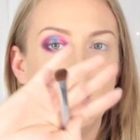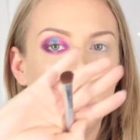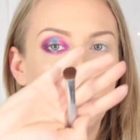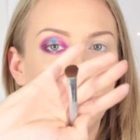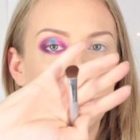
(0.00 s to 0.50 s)

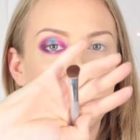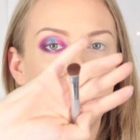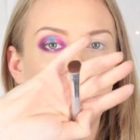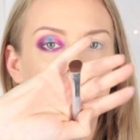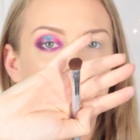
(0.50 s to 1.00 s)
Going in with a
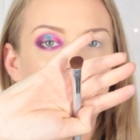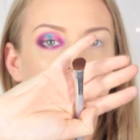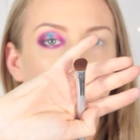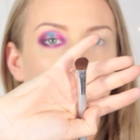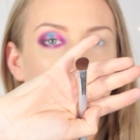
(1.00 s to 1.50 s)
little bit
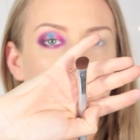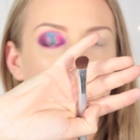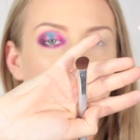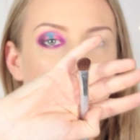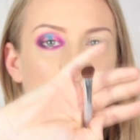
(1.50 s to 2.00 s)
bigger of a
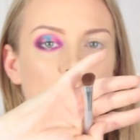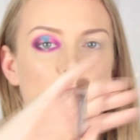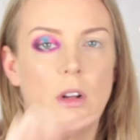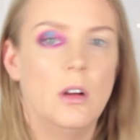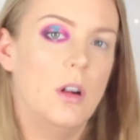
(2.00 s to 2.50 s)
poofy brush.